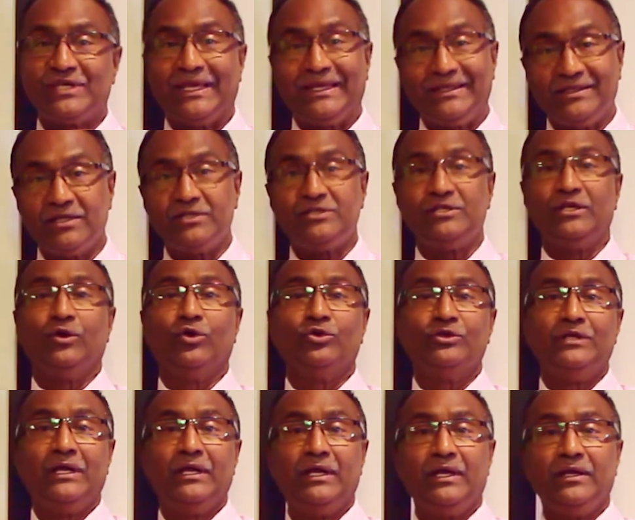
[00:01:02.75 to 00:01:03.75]
saying that
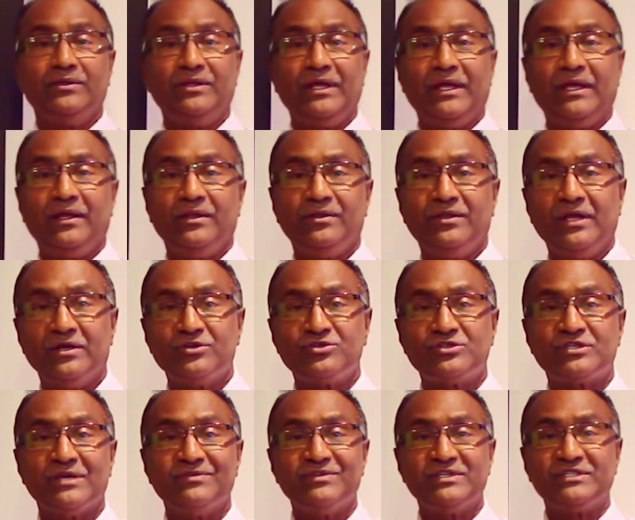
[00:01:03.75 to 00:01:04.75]

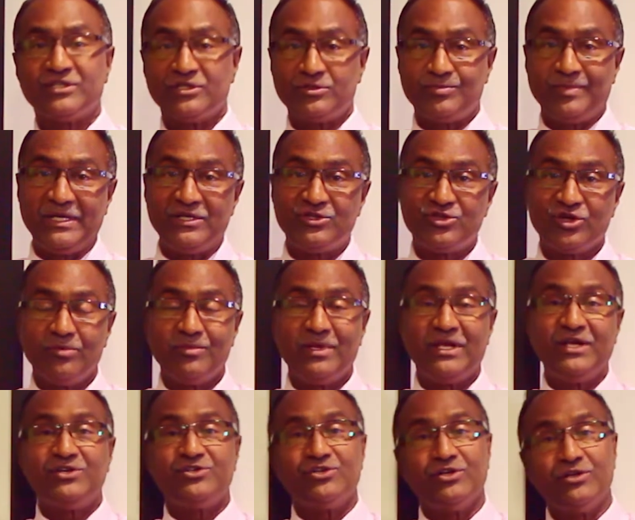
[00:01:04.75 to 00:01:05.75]
their service has been
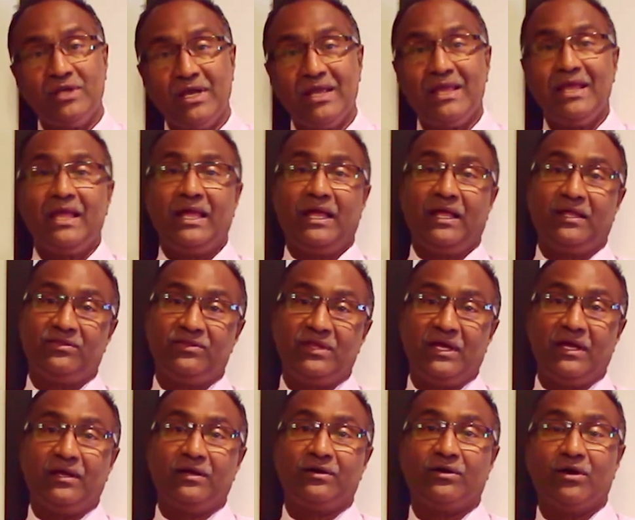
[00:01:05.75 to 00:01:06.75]
terminated
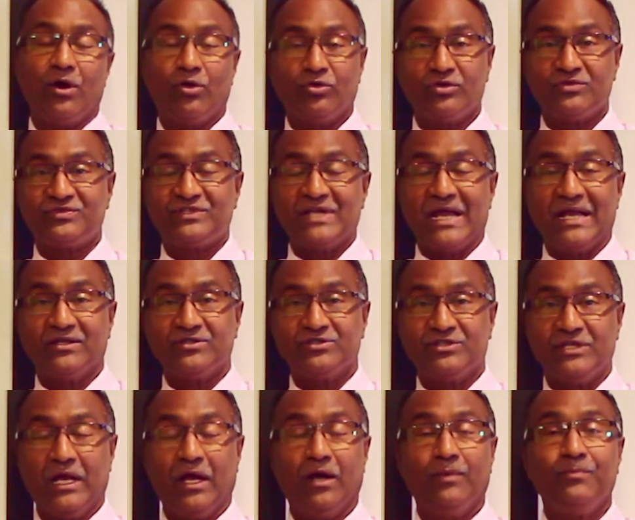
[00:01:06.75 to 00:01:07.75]
and they're out of
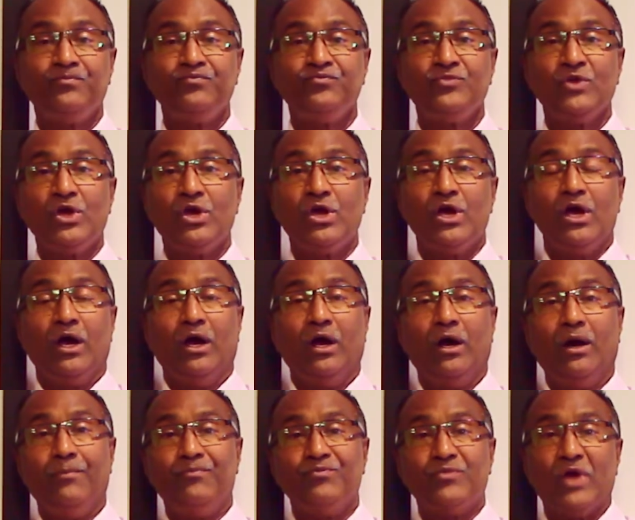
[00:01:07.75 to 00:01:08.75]
status now.
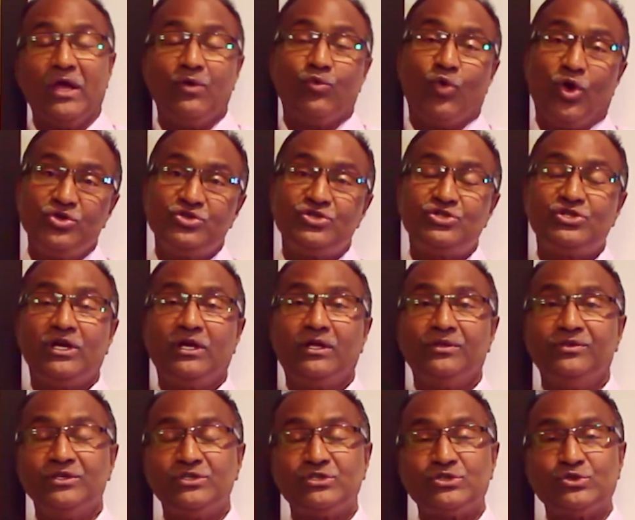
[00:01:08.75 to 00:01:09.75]
I want
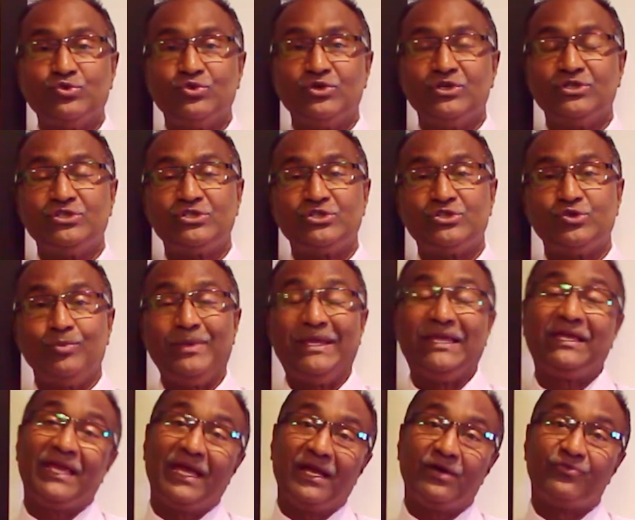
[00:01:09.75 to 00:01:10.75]
the students to
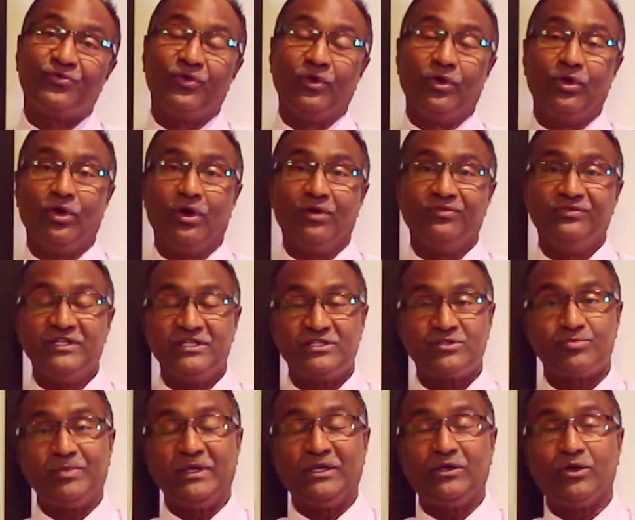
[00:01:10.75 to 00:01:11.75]
be careful of
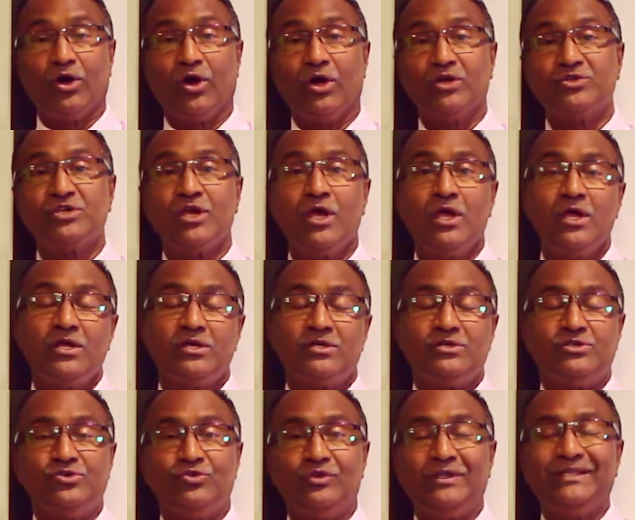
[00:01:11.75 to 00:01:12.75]
this, because
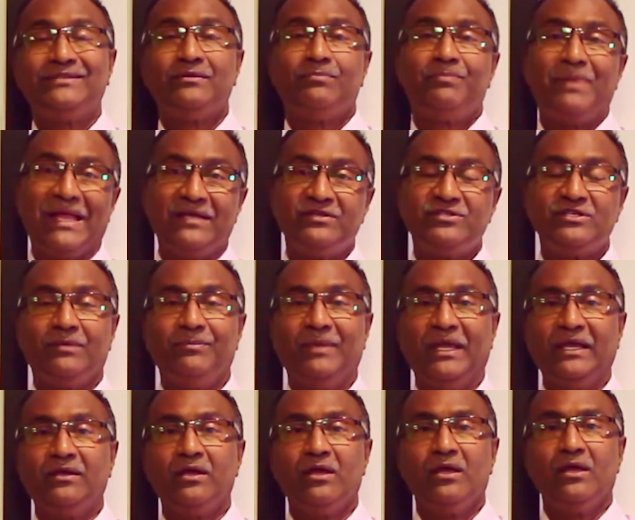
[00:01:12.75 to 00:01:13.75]
during the
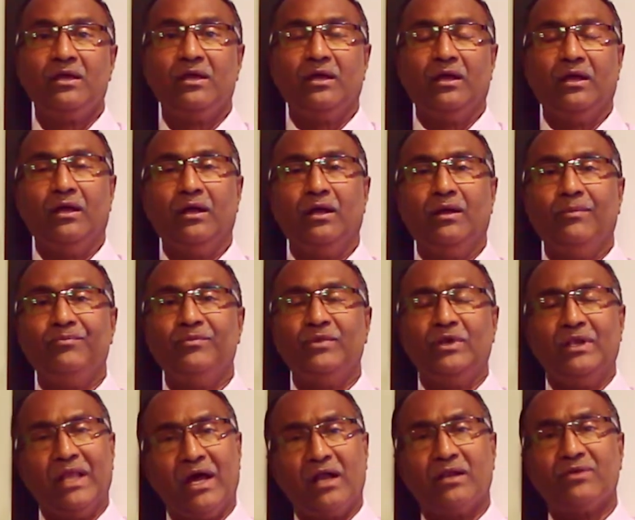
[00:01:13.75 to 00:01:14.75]
pandemic
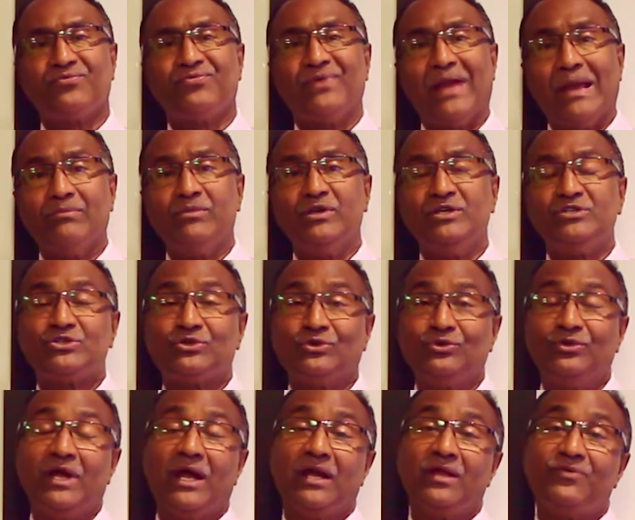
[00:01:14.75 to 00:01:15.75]
a lot of
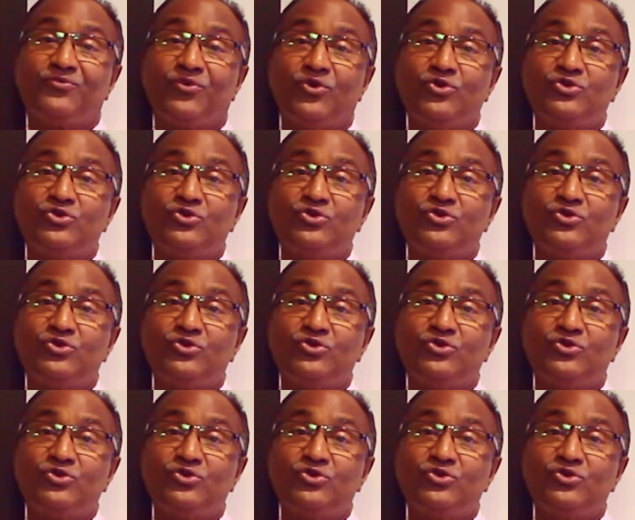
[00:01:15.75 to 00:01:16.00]
families could not